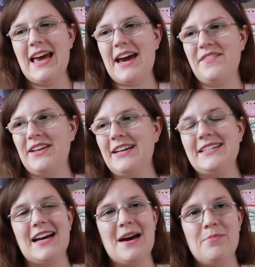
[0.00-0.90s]
And then
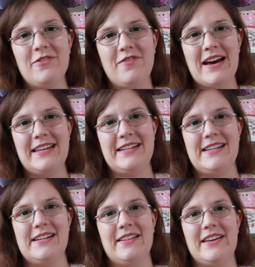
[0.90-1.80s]
on top of
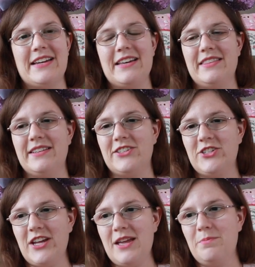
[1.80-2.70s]
finding like the
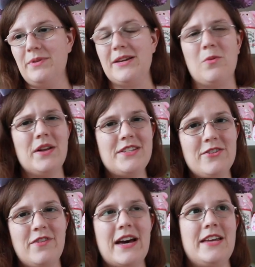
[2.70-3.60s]
shape, like once
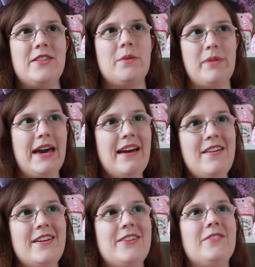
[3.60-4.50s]
you find the
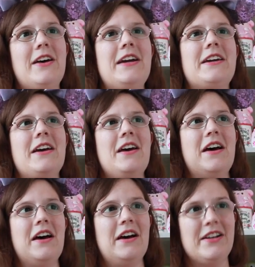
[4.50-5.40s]
pattern you like
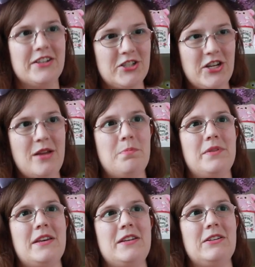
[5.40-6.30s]
and a shape
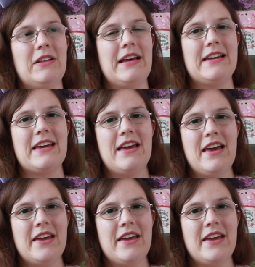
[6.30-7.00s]
that you like,